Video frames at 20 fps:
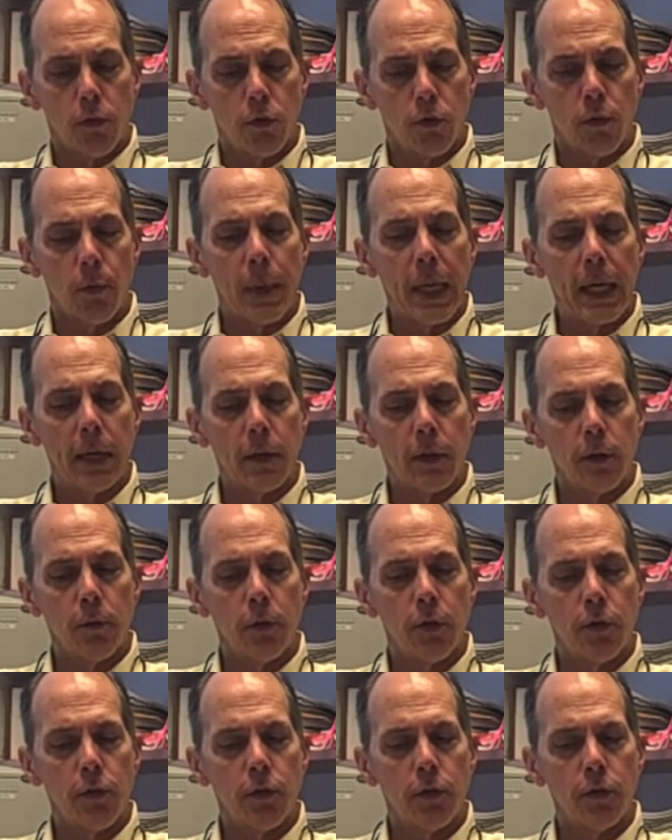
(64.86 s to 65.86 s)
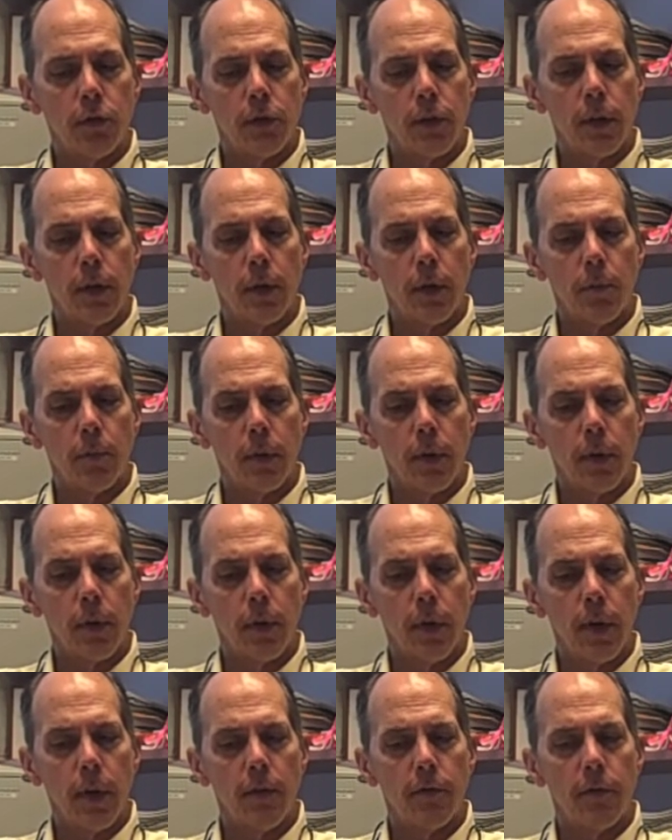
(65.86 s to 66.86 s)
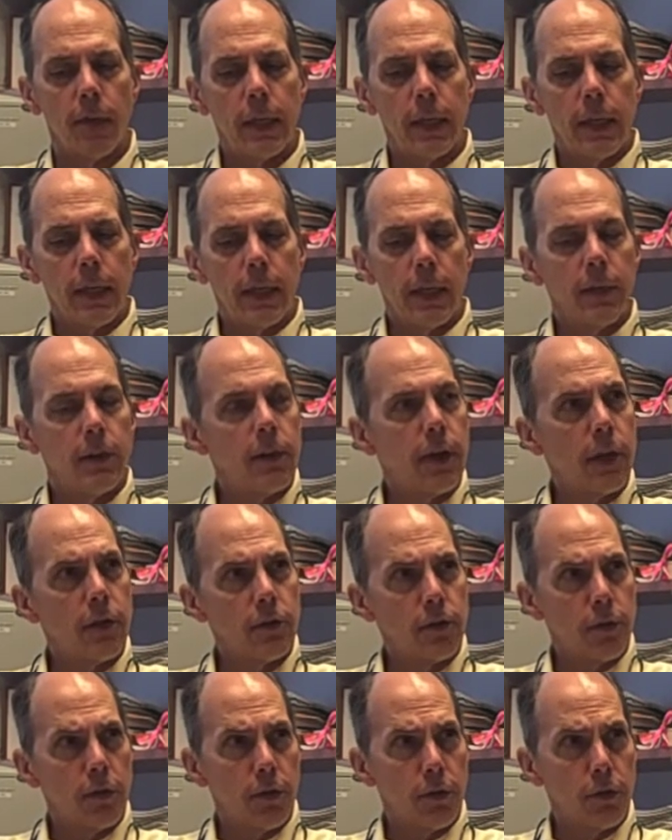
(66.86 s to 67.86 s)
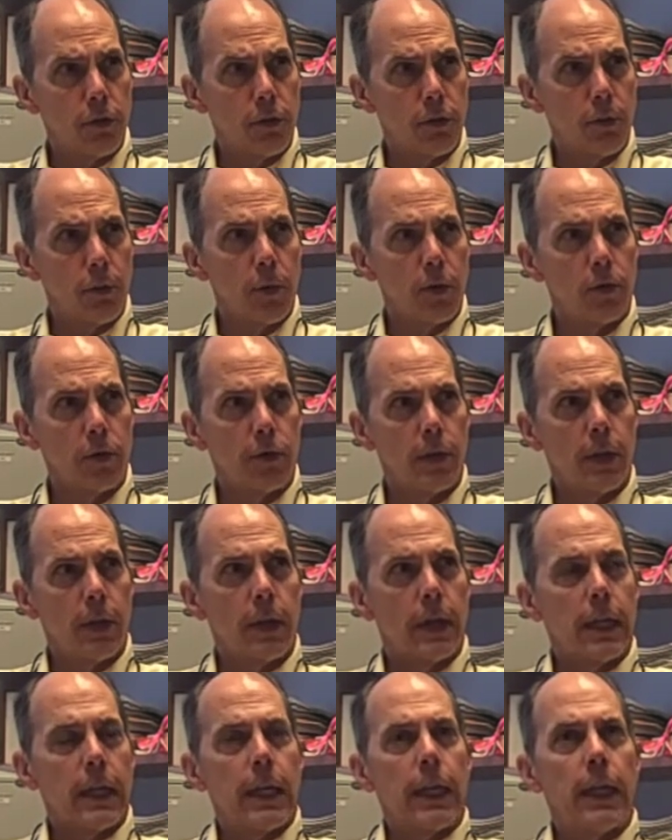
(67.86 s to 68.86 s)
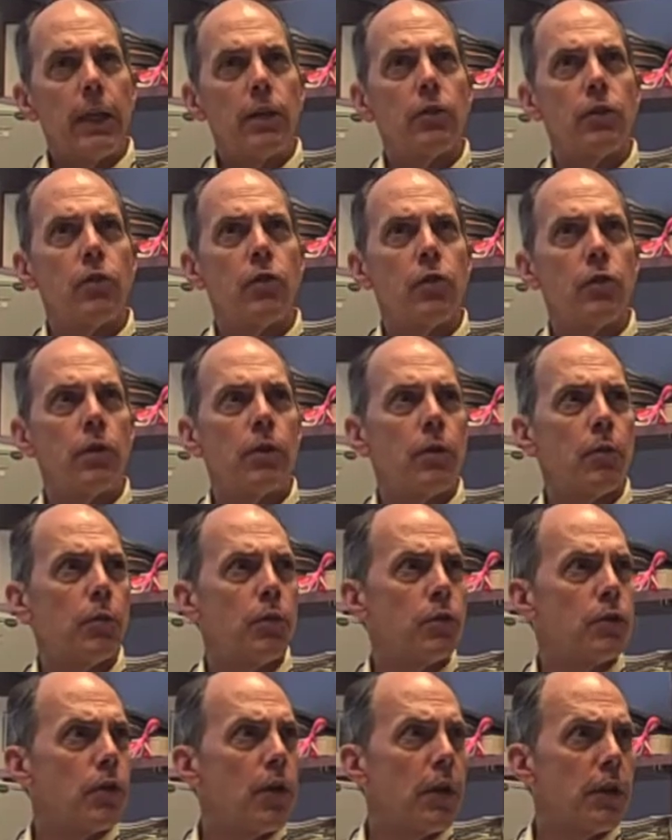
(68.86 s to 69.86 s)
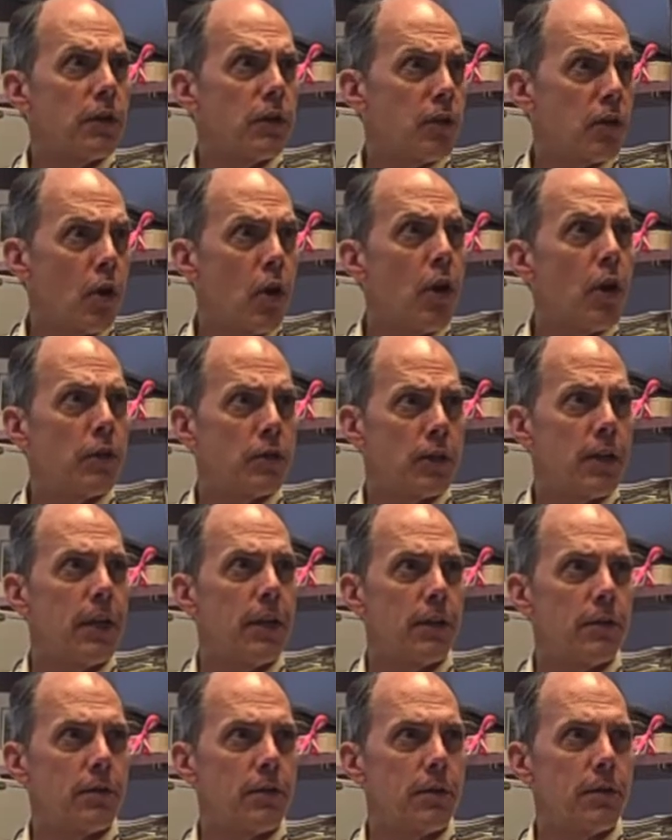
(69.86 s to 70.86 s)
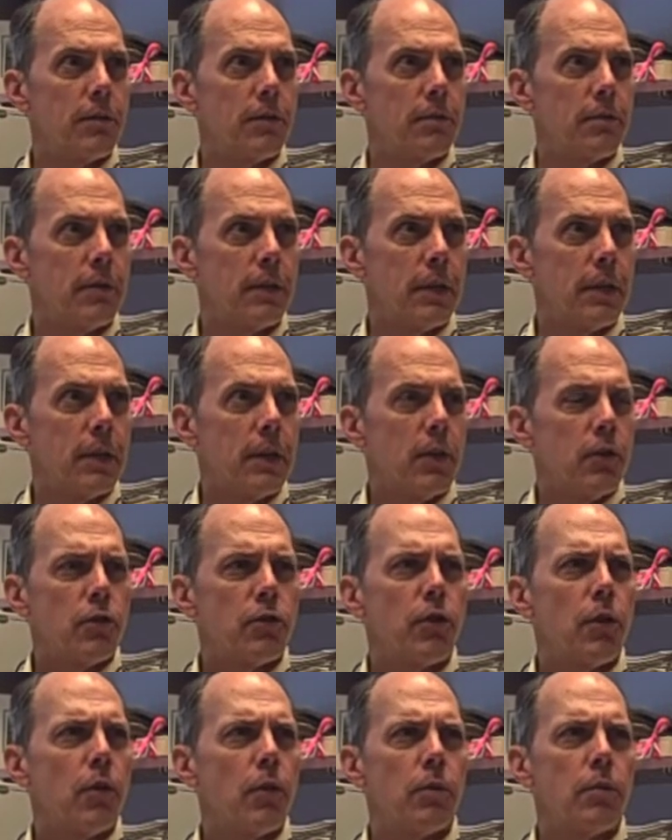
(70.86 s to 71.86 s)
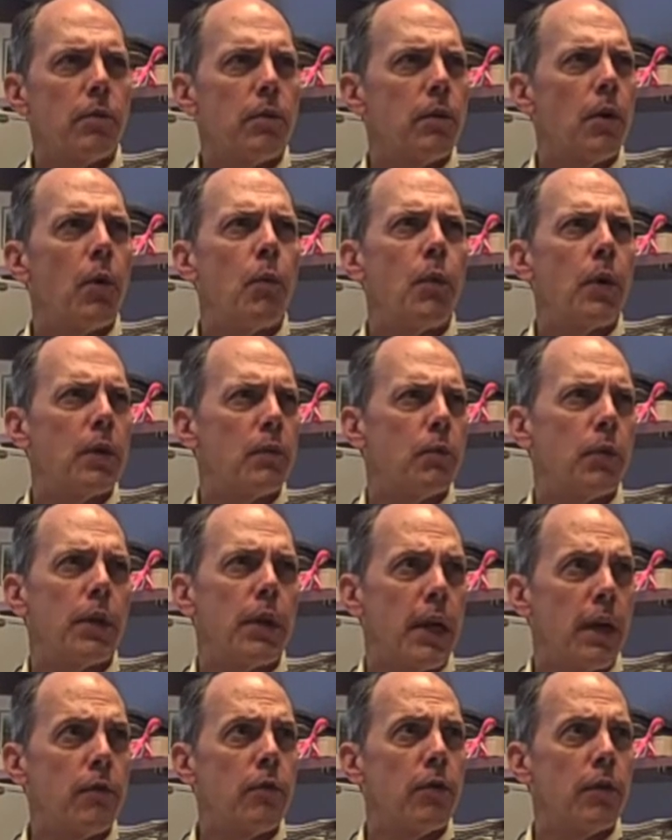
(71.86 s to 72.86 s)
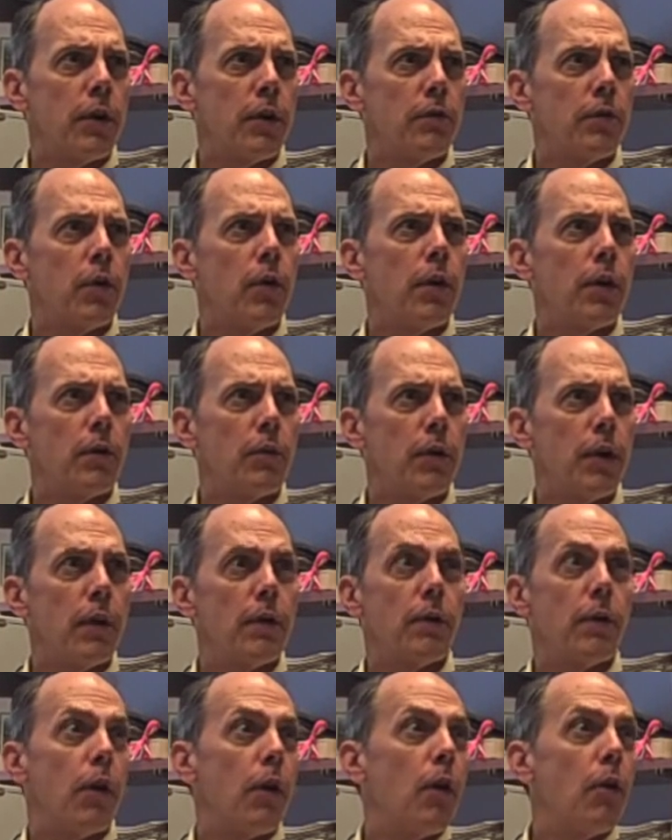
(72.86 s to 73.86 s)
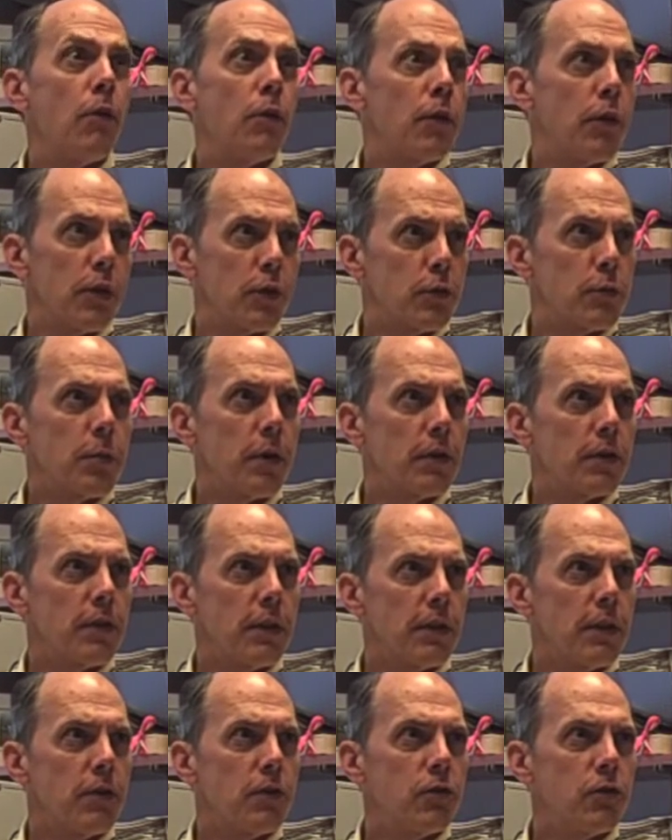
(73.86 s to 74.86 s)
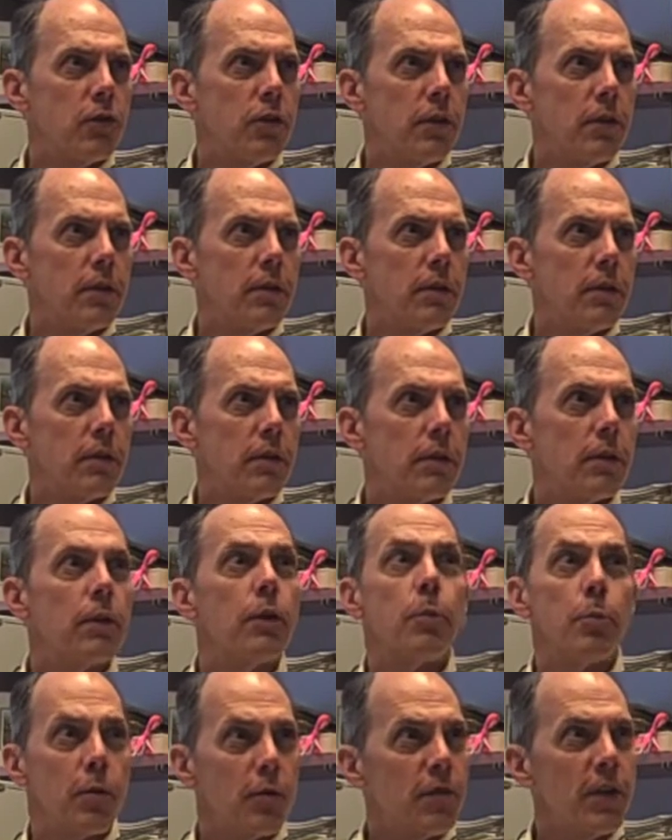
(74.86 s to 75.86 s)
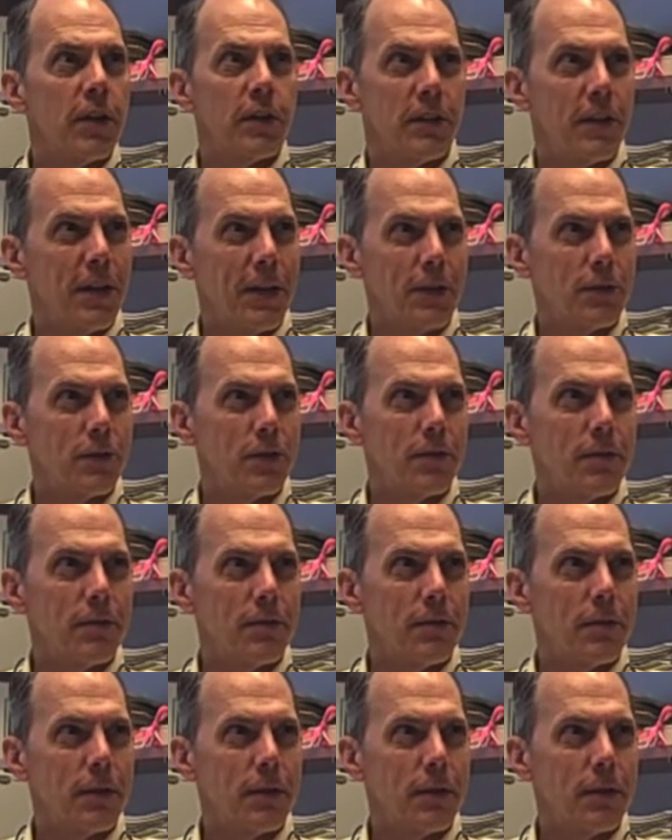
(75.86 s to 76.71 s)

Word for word: dramatically reduces the number of intestinal tumors is a gene that was thought to cause cancer. So no one would ever have gone around overexpressing this gene to prevent cancer.